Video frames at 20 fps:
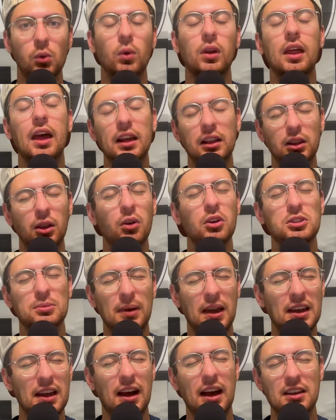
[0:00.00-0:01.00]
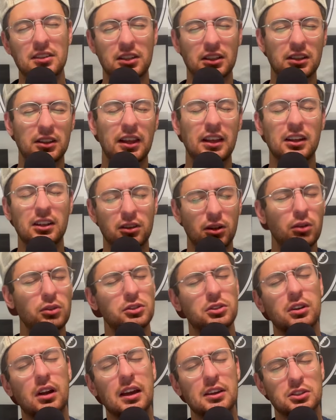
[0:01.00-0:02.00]
When I close my eyes, and
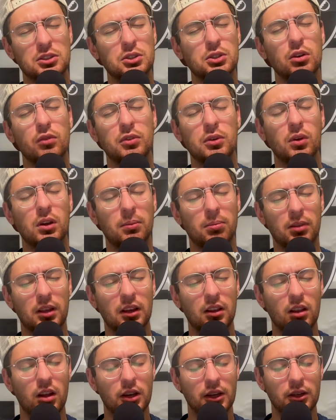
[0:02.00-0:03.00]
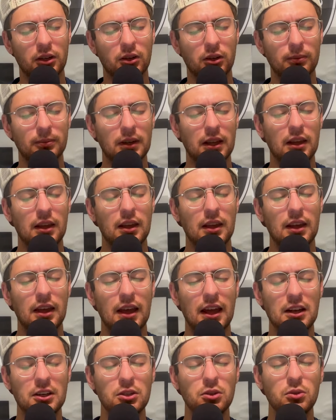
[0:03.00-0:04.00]
close your eyes too if you want to play along at home,
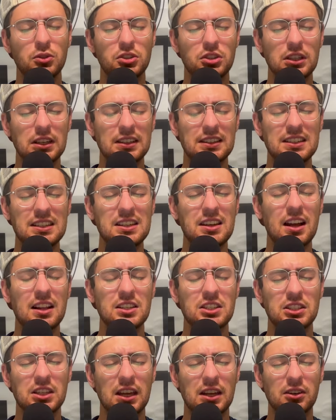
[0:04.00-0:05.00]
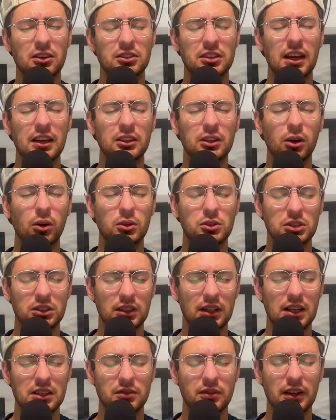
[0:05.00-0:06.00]
and you see Deion Sanders, head coach
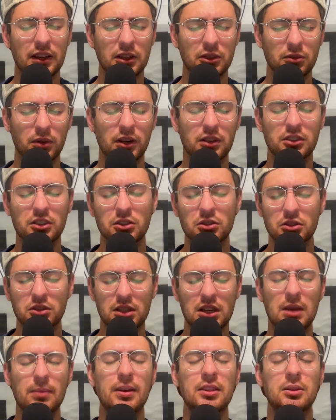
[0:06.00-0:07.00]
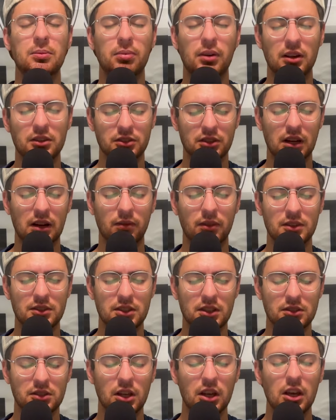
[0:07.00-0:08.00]
of the Las Vegas Raiders, and you see him at the press
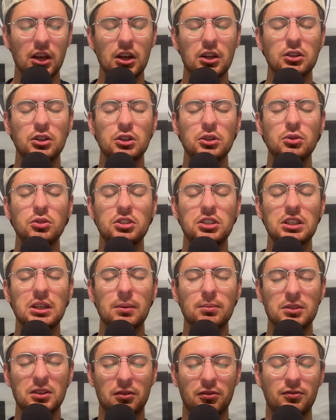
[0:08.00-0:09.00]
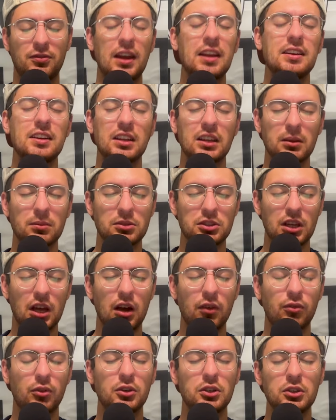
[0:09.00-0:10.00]
conferences, do you see him defending
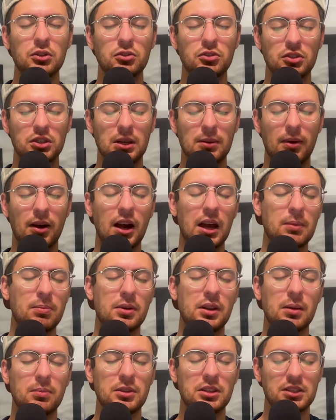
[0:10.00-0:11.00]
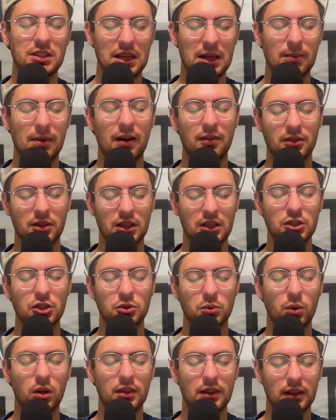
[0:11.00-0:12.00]
himself or do you see him hyping up the team after they
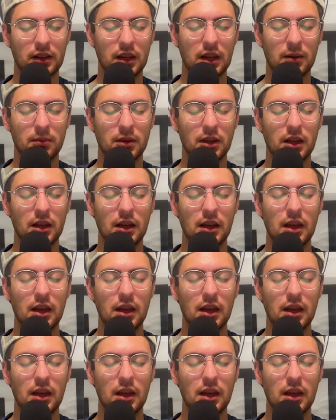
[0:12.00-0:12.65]
just won the game?